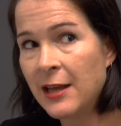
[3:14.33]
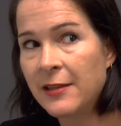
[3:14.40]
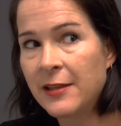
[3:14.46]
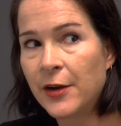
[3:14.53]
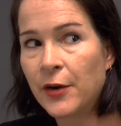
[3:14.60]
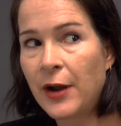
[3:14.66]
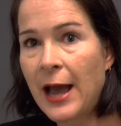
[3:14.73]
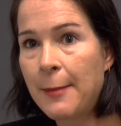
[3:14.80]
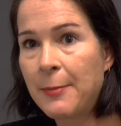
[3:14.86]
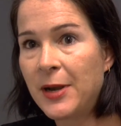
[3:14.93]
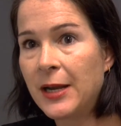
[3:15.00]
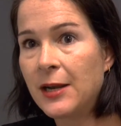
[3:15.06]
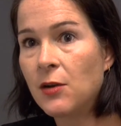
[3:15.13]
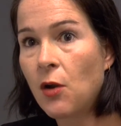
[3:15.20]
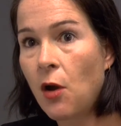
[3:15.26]
that are
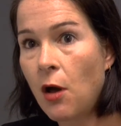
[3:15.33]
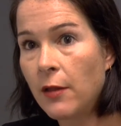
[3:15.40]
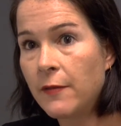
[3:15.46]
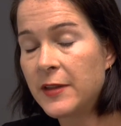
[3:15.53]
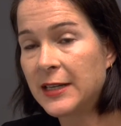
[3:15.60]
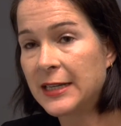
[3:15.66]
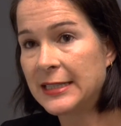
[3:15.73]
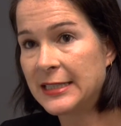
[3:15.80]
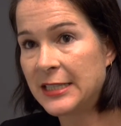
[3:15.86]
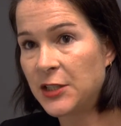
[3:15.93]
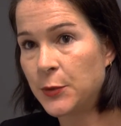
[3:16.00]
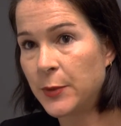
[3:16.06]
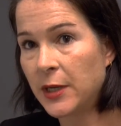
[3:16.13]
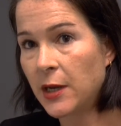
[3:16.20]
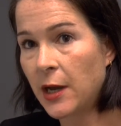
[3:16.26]
happening in all of the
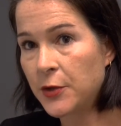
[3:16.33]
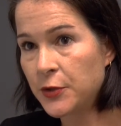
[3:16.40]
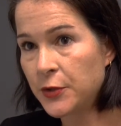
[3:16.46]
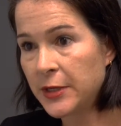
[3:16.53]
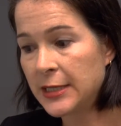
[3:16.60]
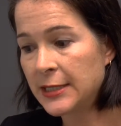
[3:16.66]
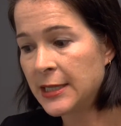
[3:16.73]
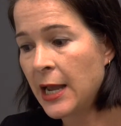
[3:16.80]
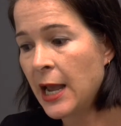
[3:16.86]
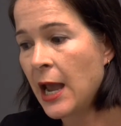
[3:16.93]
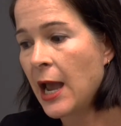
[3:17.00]
constituent countries,